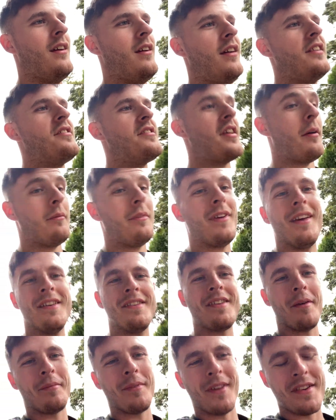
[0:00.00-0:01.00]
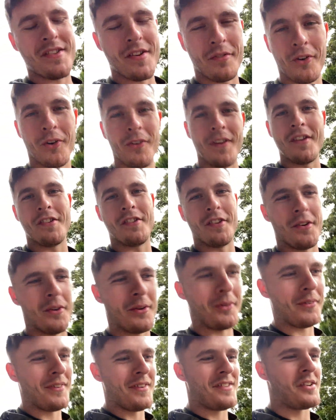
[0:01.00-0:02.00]
except except this, I've got this to do.
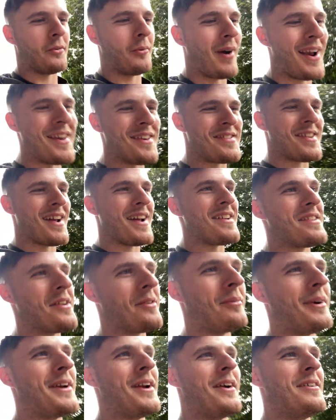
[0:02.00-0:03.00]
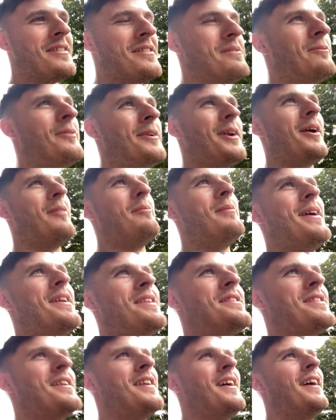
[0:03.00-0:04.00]
It's a Wednesday, so we don't we don't
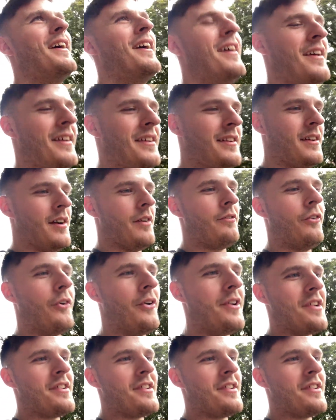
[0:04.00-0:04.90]
miss. I've always